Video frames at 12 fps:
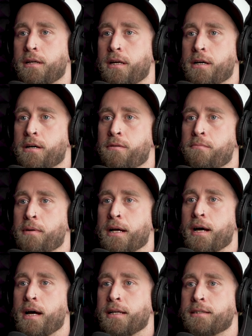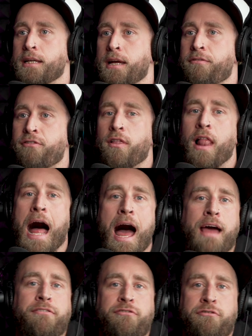because if
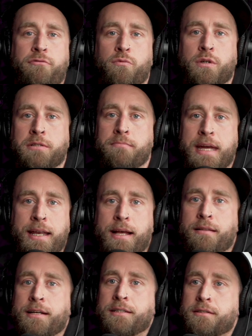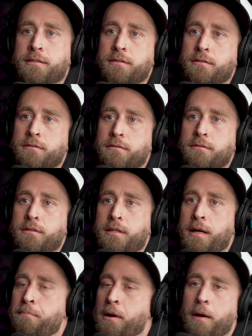life was meaningless,
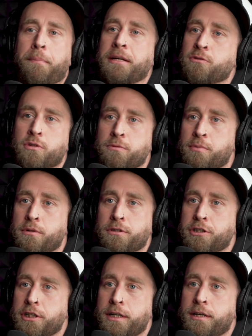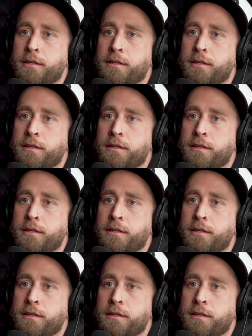then purpose was bullshit.